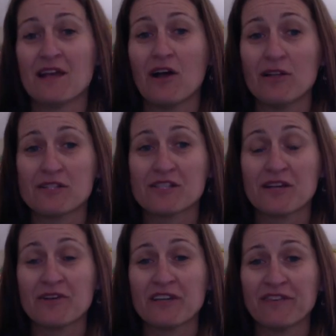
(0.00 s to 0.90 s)

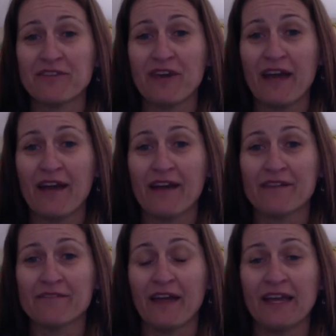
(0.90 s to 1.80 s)
also if you
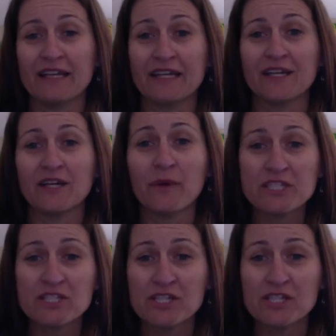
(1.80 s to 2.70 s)
have any
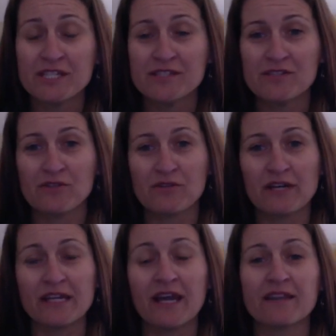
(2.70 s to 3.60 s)
questions or
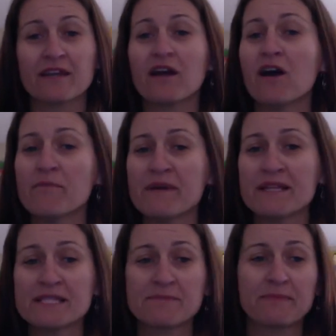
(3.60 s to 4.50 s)
any other
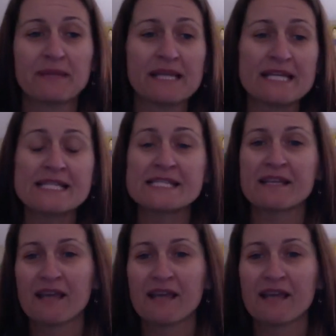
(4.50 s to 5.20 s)
comments, please